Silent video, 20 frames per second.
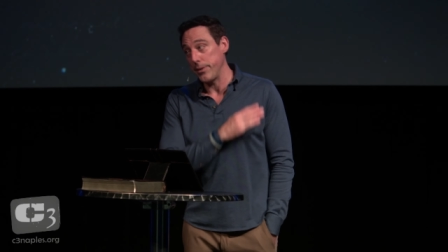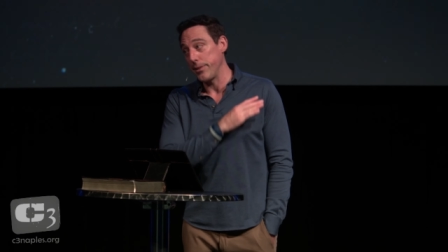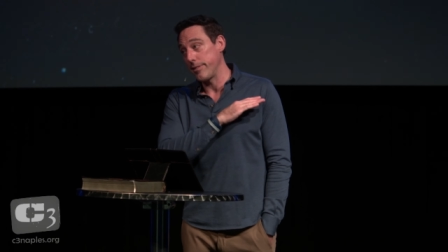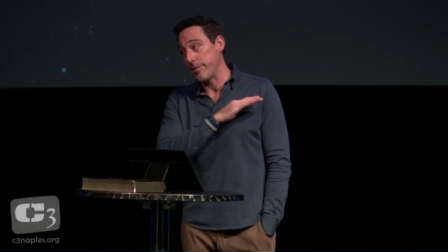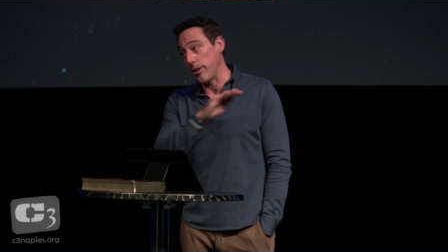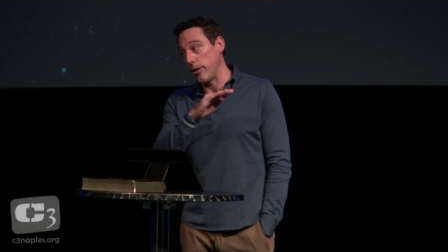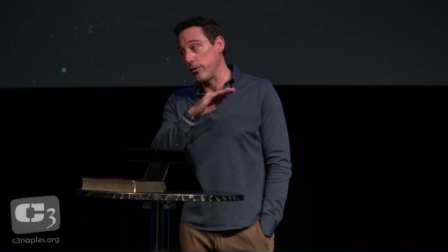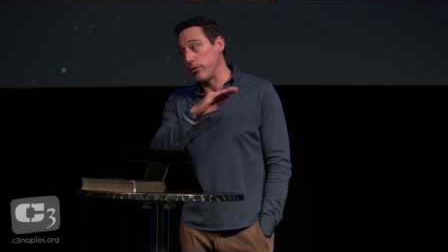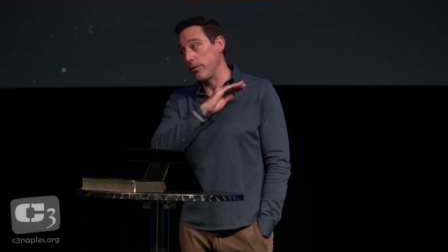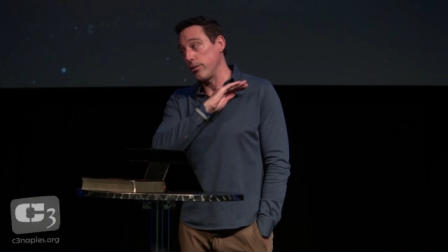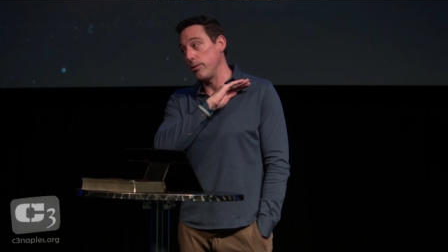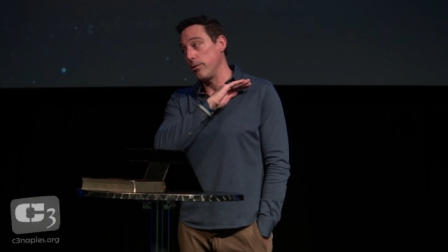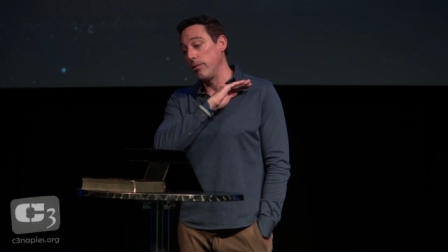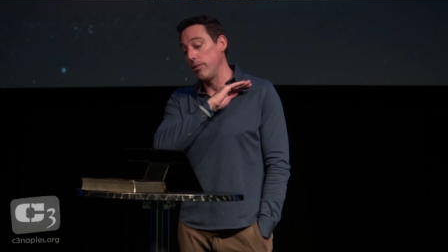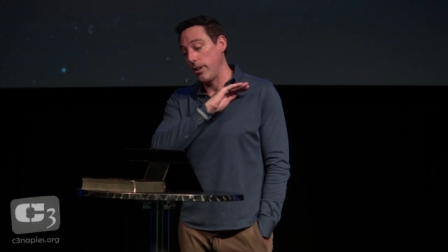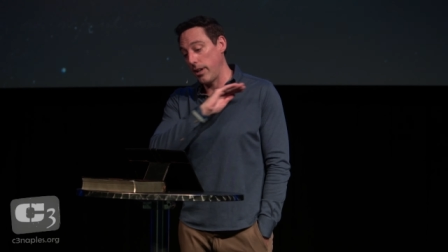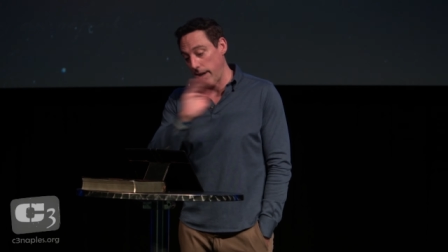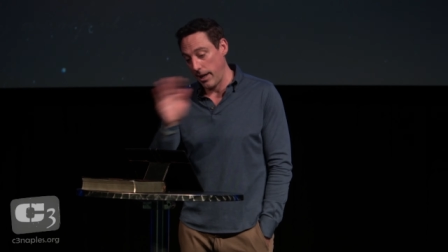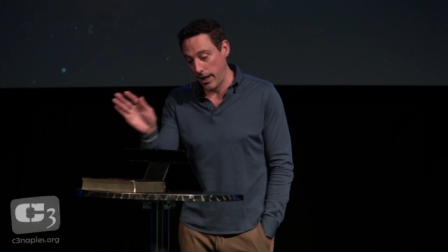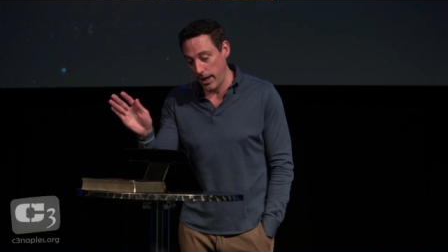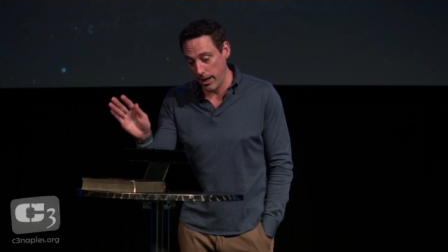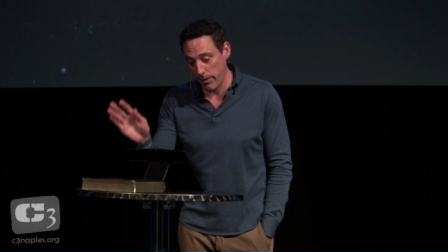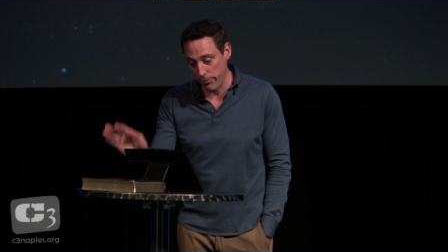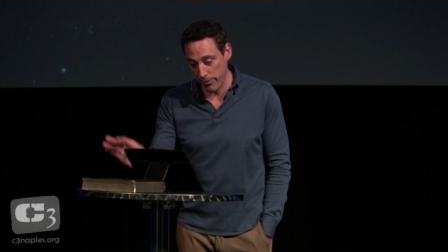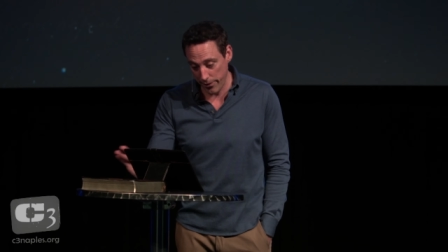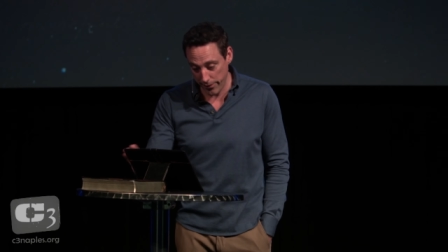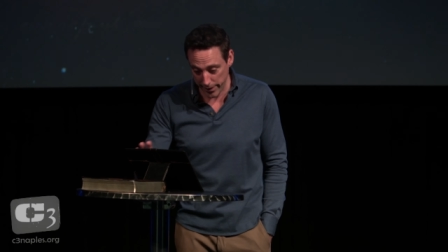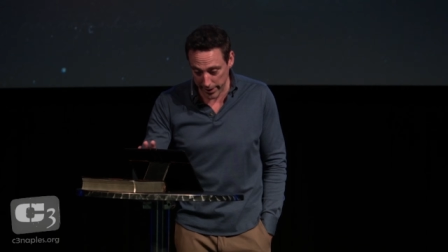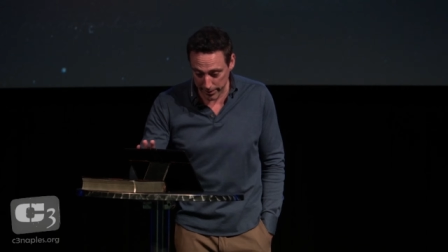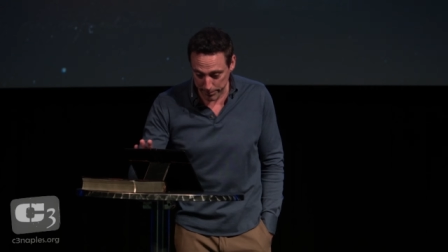Tells you
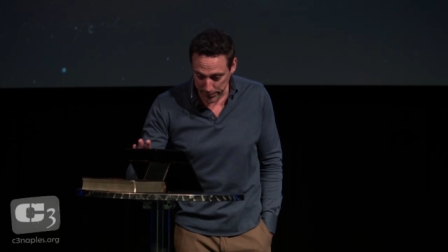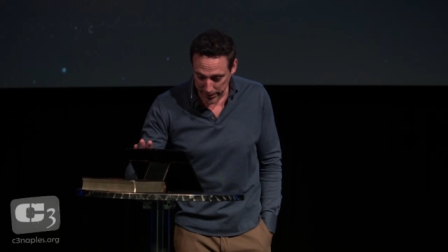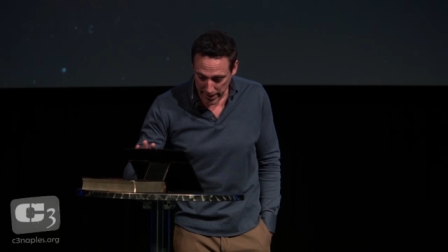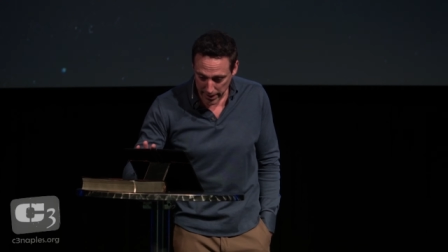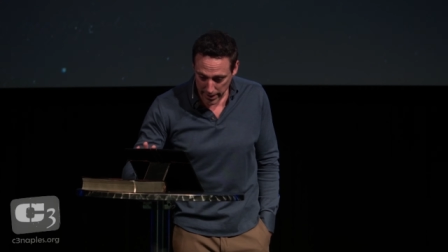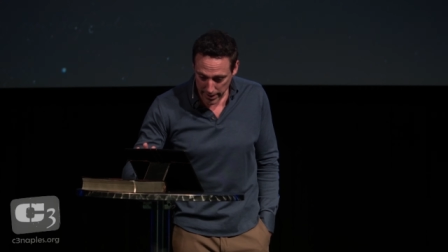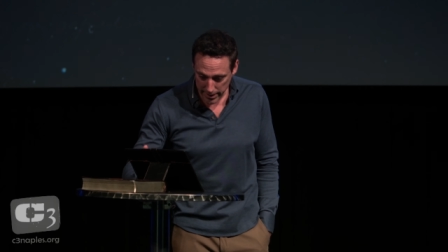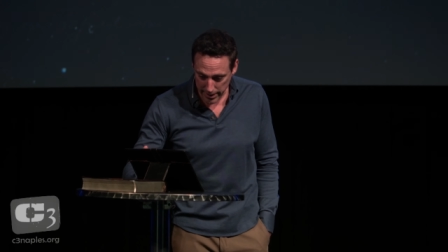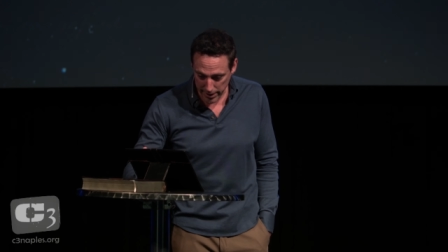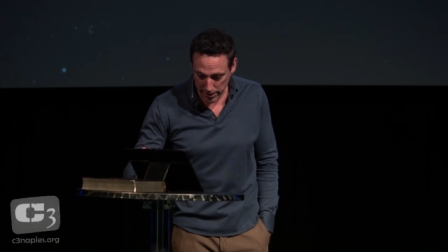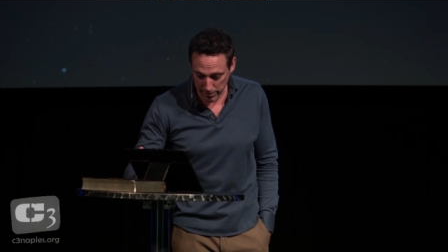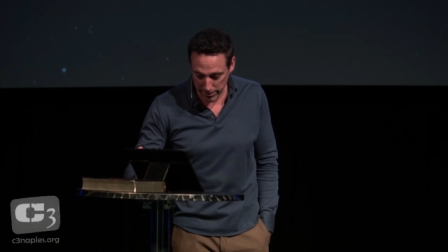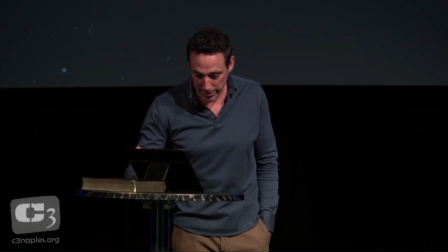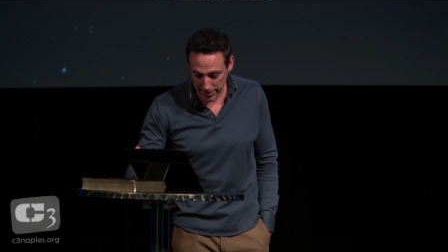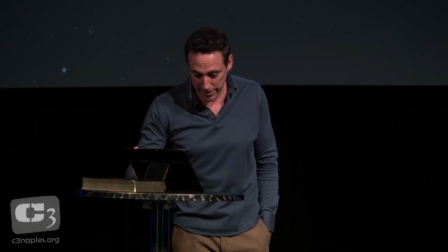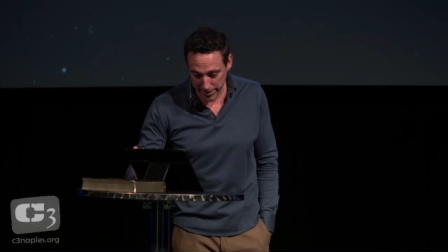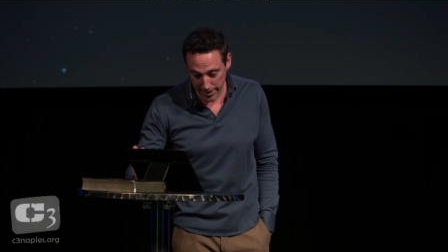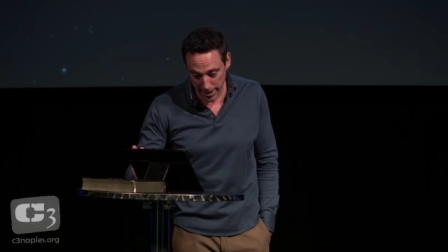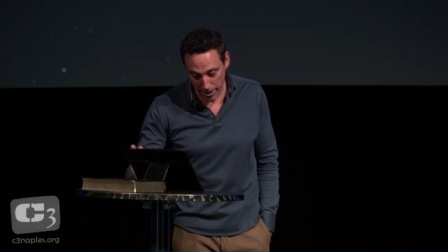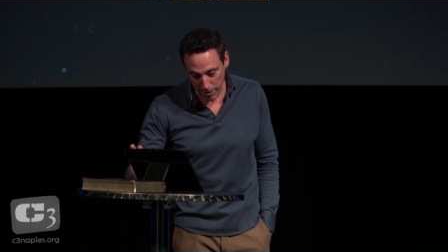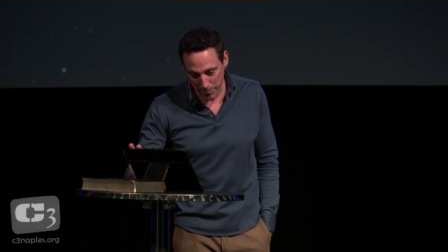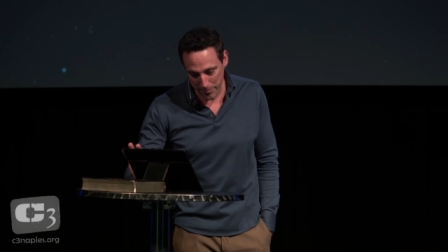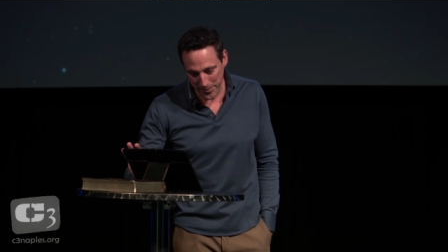everything that you need to know.